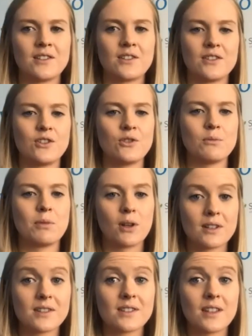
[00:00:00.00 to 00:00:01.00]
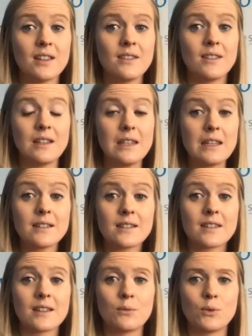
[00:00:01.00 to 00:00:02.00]
under the new policy, then
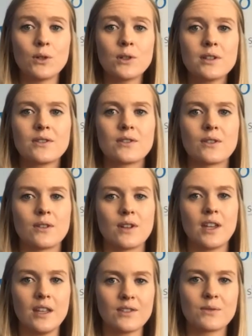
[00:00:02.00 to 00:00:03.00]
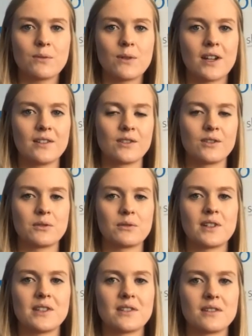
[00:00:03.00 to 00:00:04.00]
yes, they would. So hence why it is a good
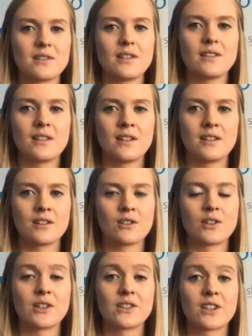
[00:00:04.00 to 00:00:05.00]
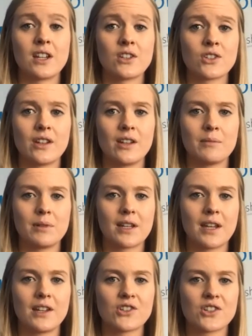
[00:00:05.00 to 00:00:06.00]
reason to get their accreditation
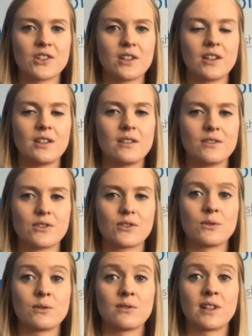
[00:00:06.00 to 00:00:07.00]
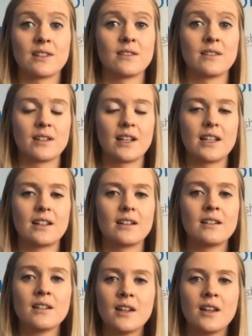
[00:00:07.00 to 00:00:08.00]
application in sooner rather than
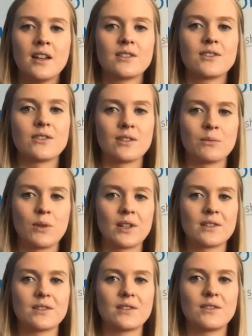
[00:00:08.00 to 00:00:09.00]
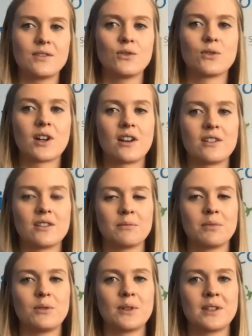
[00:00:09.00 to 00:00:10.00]
later. So that once your current
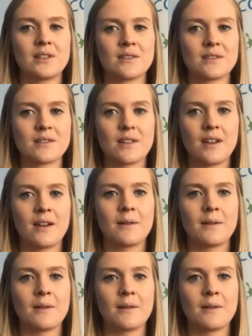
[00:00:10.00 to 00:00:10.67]
employees